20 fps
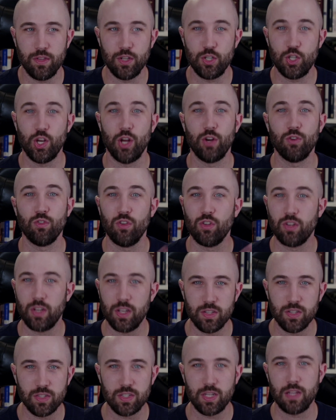the general
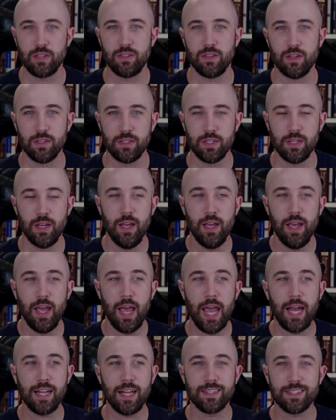consensus.
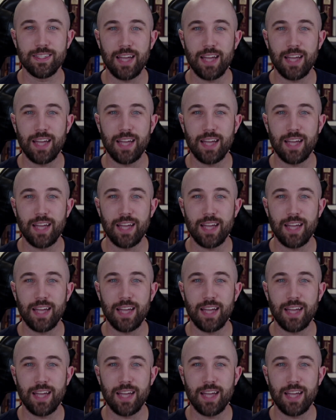And it's